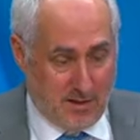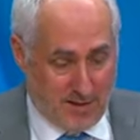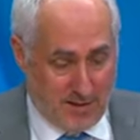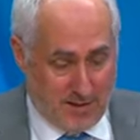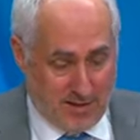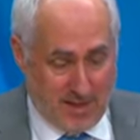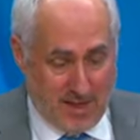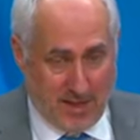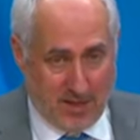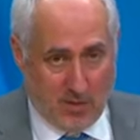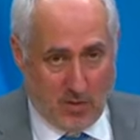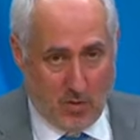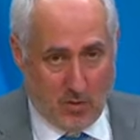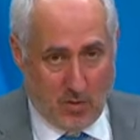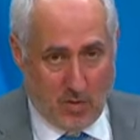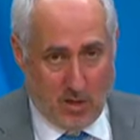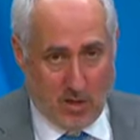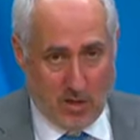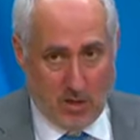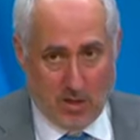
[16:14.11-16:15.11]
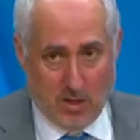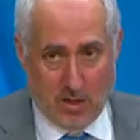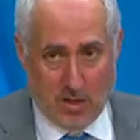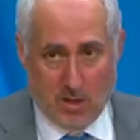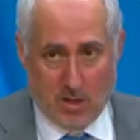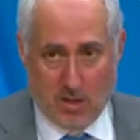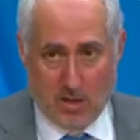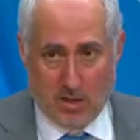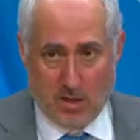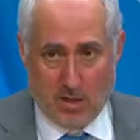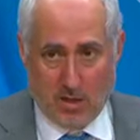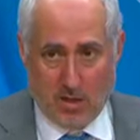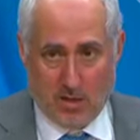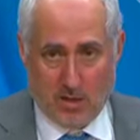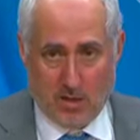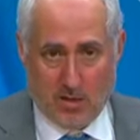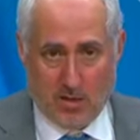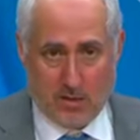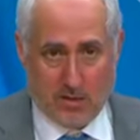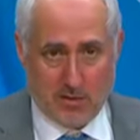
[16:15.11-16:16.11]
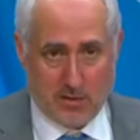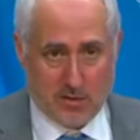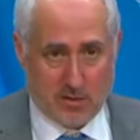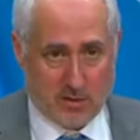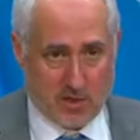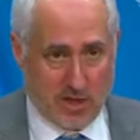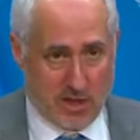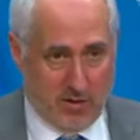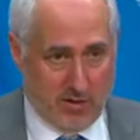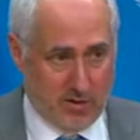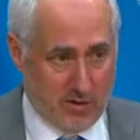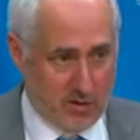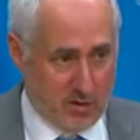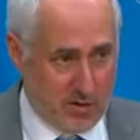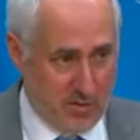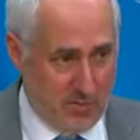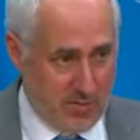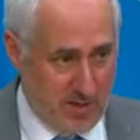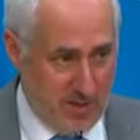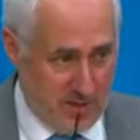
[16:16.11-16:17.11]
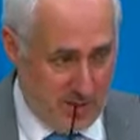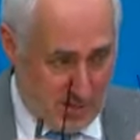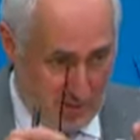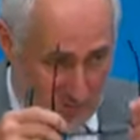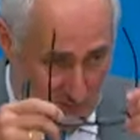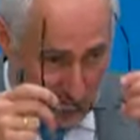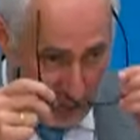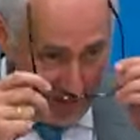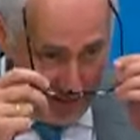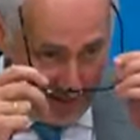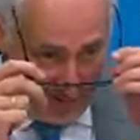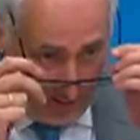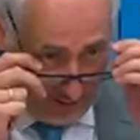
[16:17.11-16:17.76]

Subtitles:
Thank you all. Sharon should be here already.